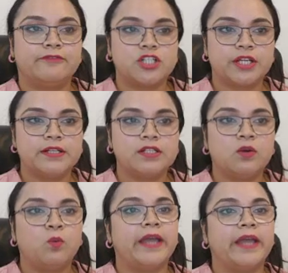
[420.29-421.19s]
shelter
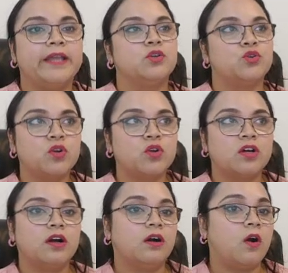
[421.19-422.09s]
while the rook
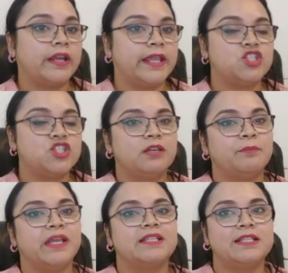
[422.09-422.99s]
on h8
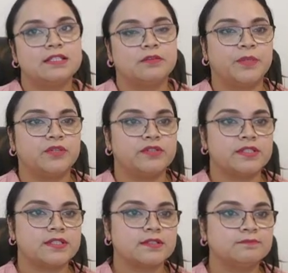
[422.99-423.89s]
makes its appearance.